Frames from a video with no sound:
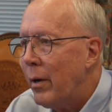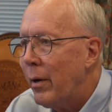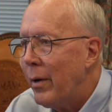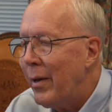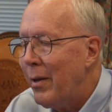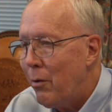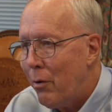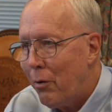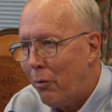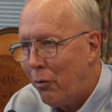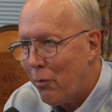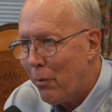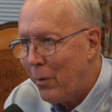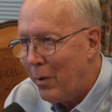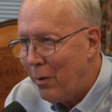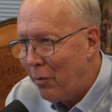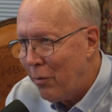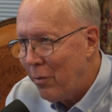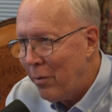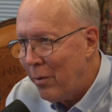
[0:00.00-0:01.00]

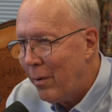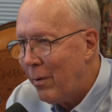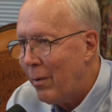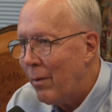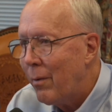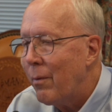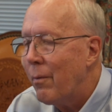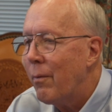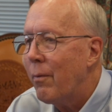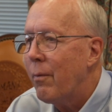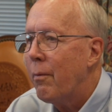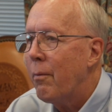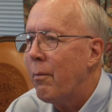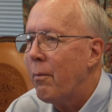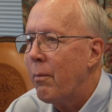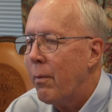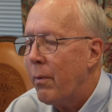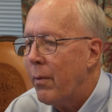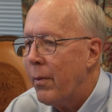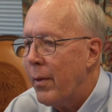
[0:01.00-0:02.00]
industries
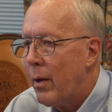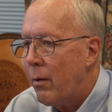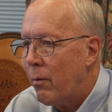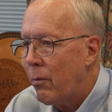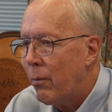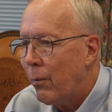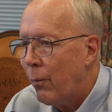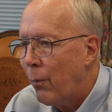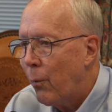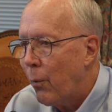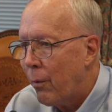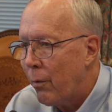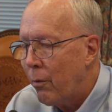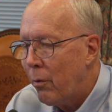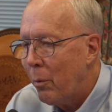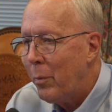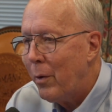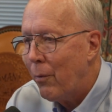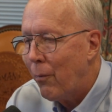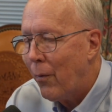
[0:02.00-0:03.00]
that were
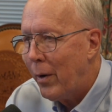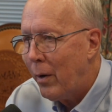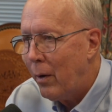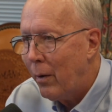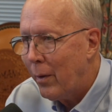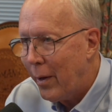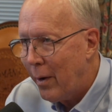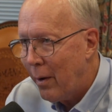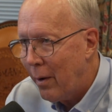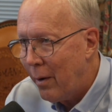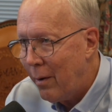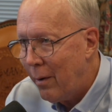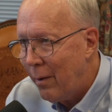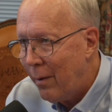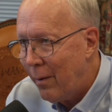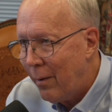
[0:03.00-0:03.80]
to be regulated.